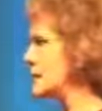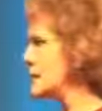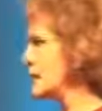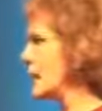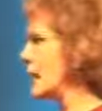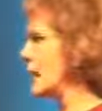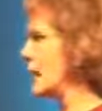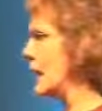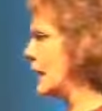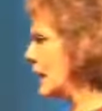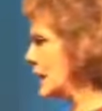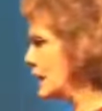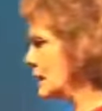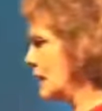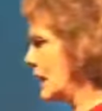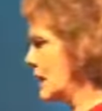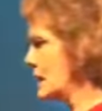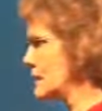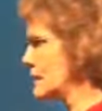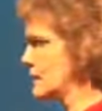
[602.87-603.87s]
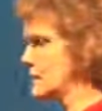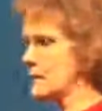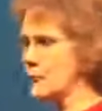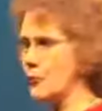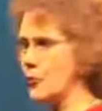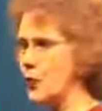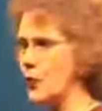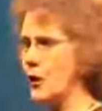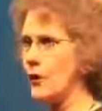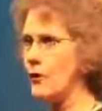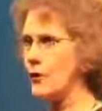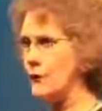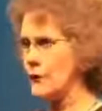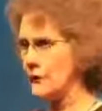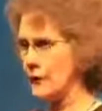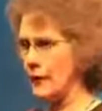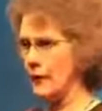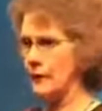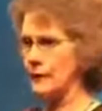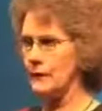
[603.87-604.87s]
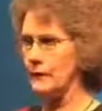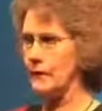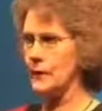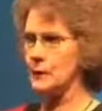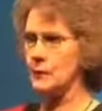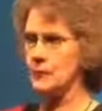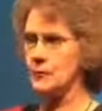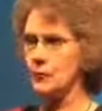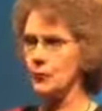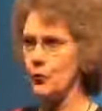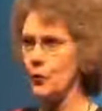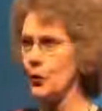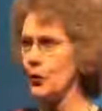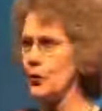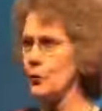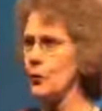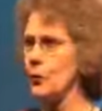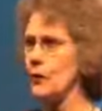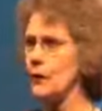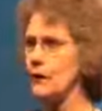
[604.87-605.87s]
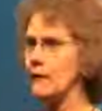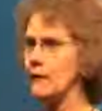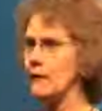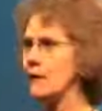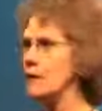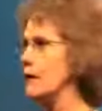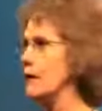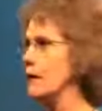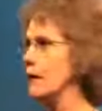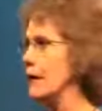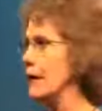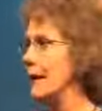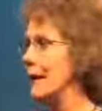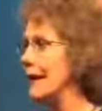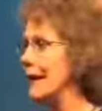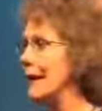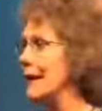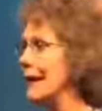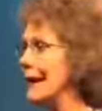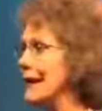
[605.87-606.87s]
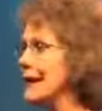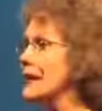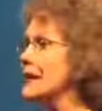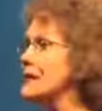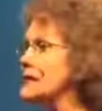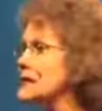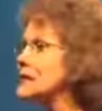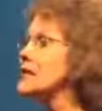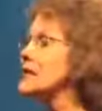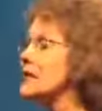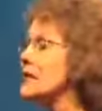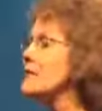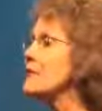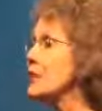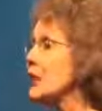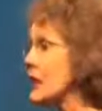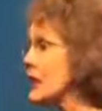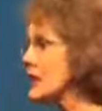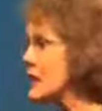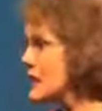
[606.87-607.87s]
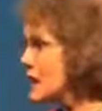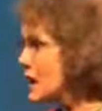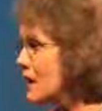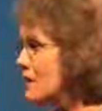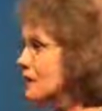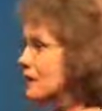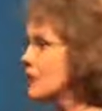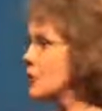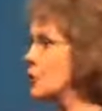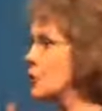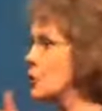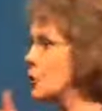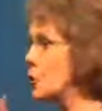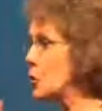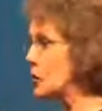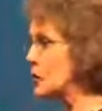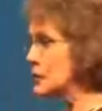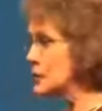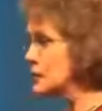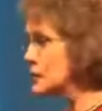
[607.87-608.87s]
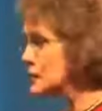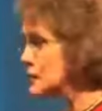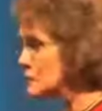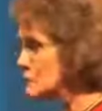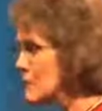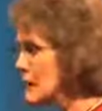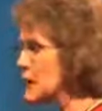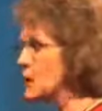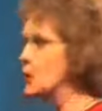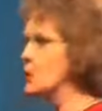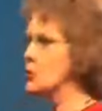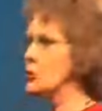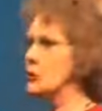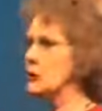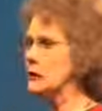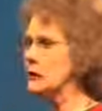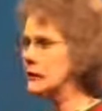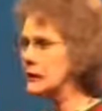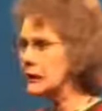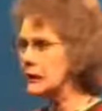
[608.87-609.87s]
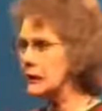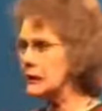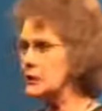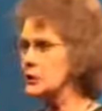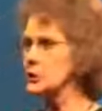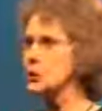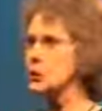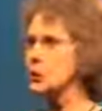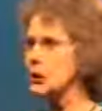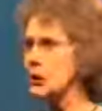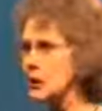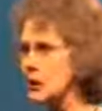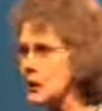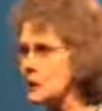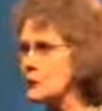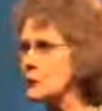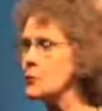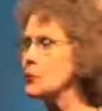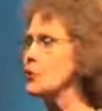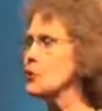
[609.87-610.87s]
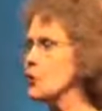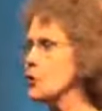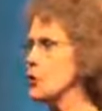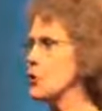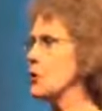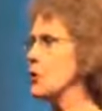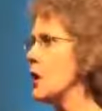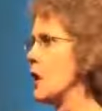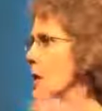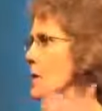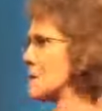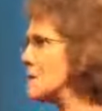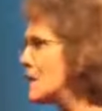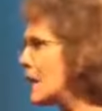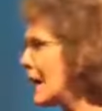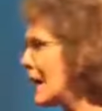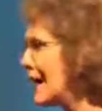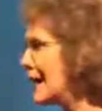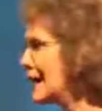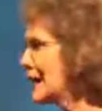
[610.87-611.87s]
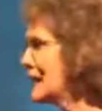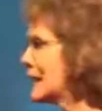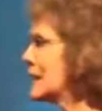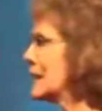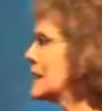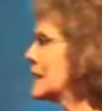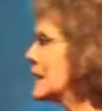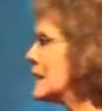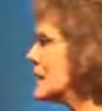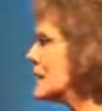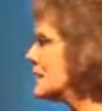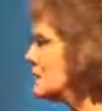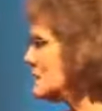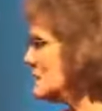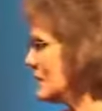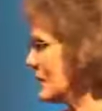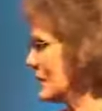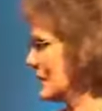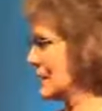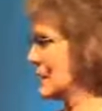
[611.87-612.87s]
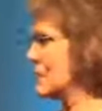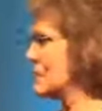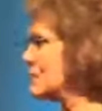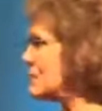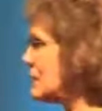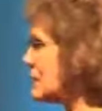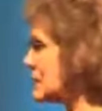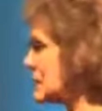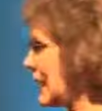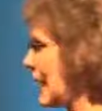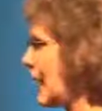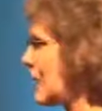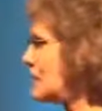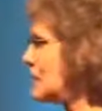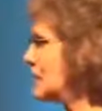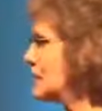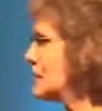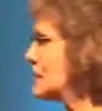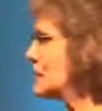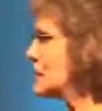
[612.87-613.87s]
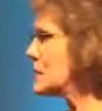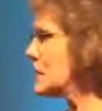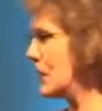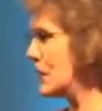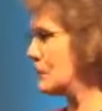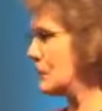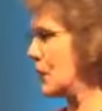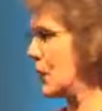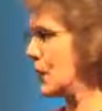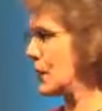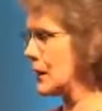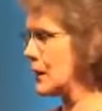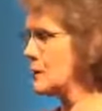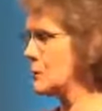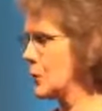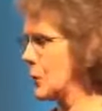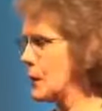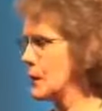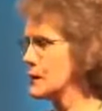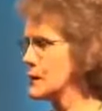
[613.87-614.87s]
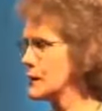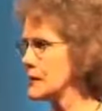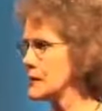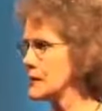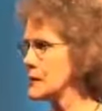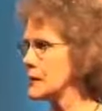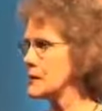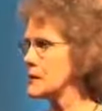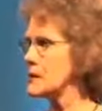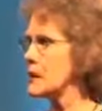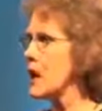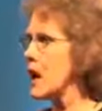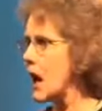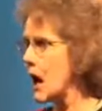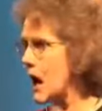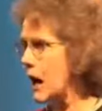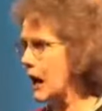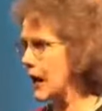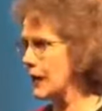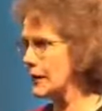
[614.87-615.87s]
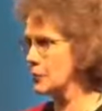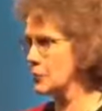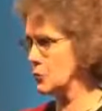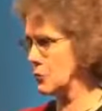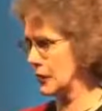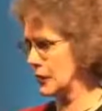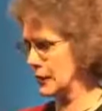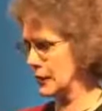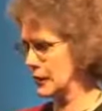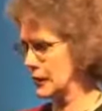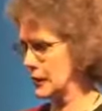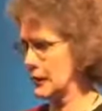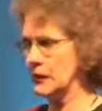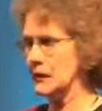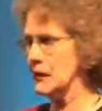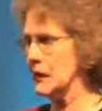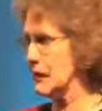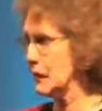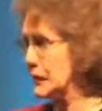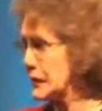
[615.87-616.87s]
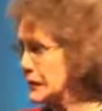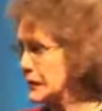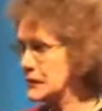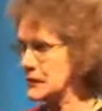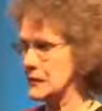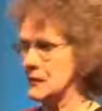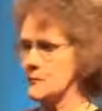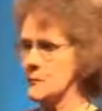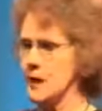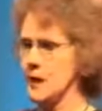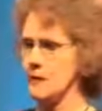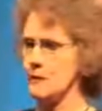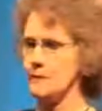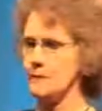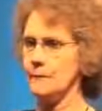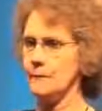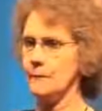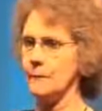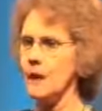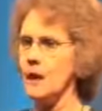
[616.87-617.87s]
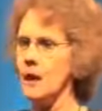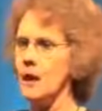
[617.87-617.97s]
that say eight glasses of water, nine cups of water, whatever, it isn't even enough, according to the Mayo Clinic, to keep your bodily me- metabolism and bodily processes hydrated in the least amount.